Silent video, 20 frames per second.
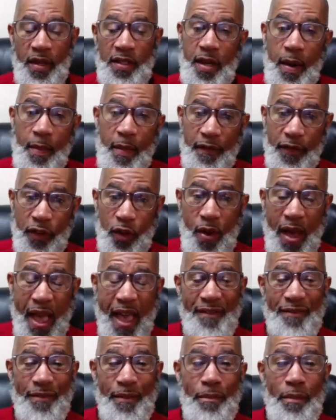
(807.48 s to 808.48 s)
Some of you
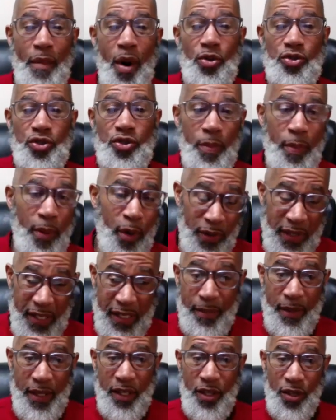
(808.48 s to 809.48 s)
have multiple
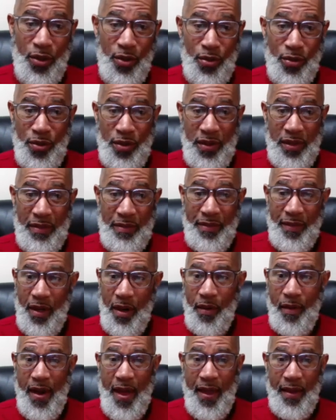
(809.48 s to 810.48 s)
DBQs.
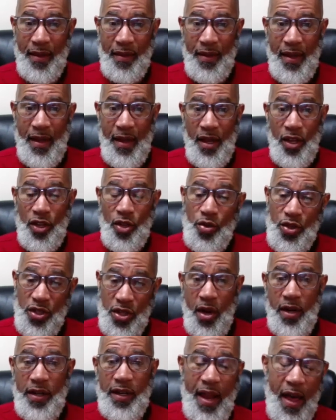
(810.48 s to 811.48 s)
All right? You
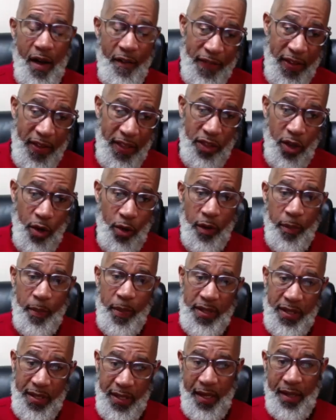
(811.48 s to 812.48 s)
started off at
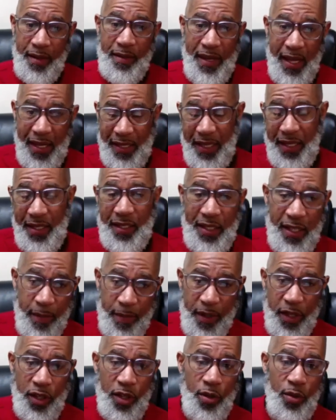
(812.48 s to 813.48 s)
30%. They did a
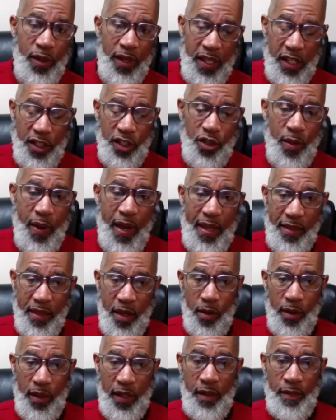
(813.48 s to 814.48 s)
DBQ to get you at
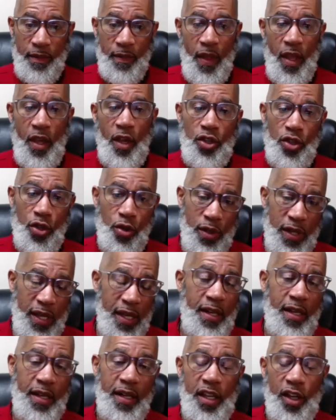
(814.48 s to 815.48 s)
30. You
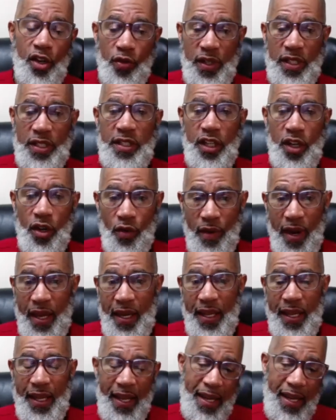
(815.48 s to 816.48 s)
did an increase in your
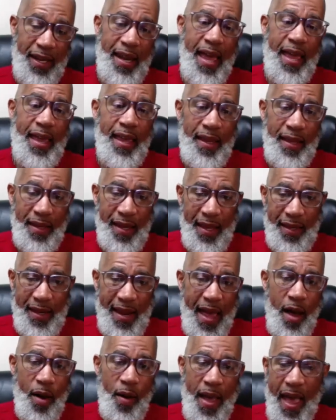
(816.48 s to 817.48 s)
rating, and they
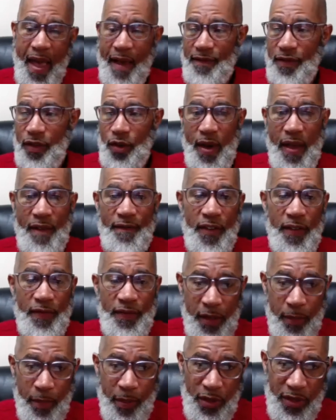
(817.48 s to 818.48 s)
now have you at
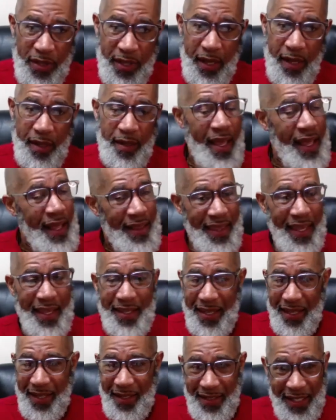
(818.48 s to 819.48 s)
50%. They
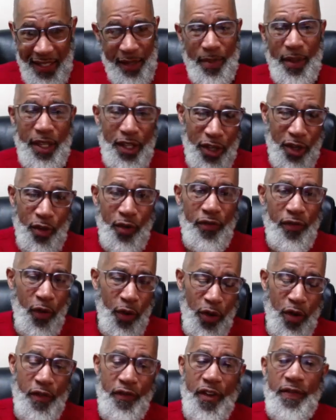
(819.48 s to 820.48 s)
did a DBQ
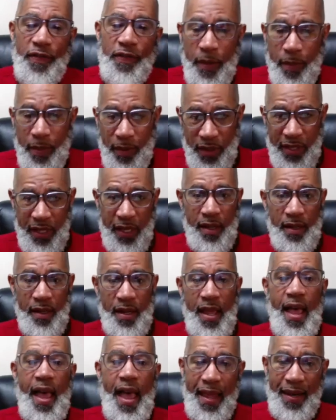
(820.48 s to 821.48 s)
for your 50%.
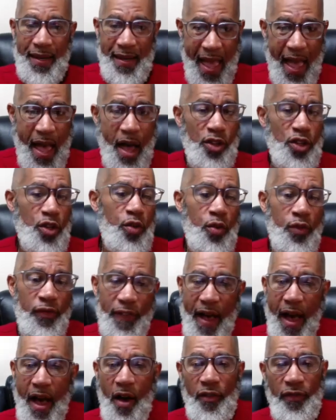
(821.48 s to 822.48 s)
And now you
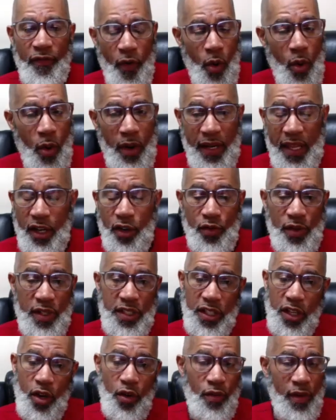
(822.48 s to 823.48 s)
filed for an
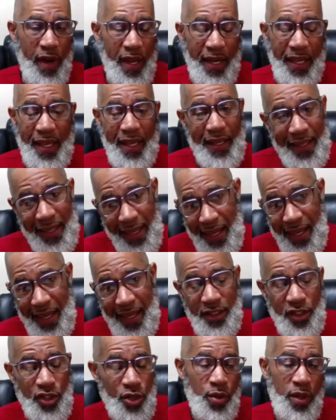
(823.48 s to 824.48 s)
increase in your rating
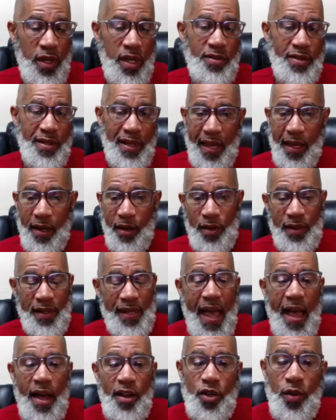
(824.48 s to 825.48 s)
again 2 years later, and
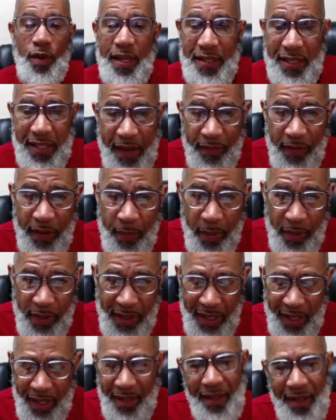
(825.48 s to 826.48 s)
now you're at
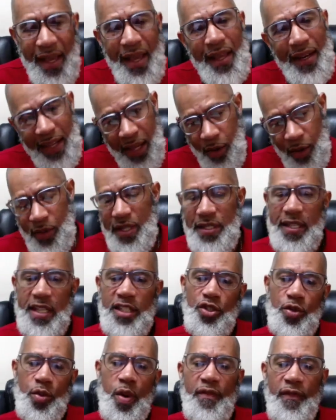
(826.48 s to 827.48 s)
70%. They're going to
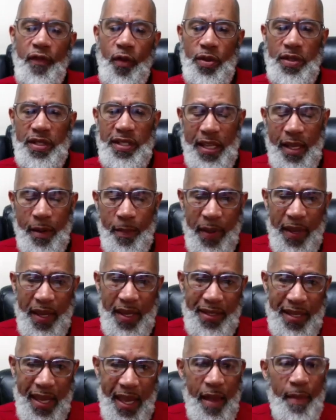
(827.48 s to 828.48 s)
set you up for a CMP
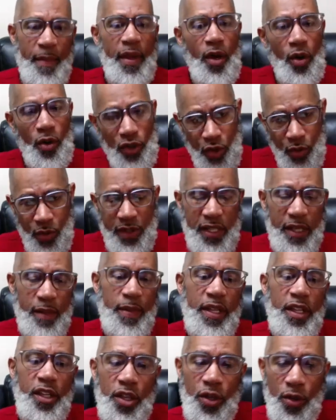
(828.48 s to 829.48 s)
exam. They're going to do a
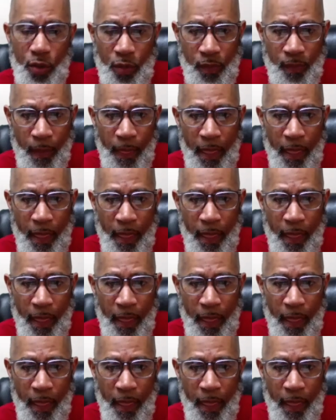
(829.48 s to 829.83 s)
DBQ.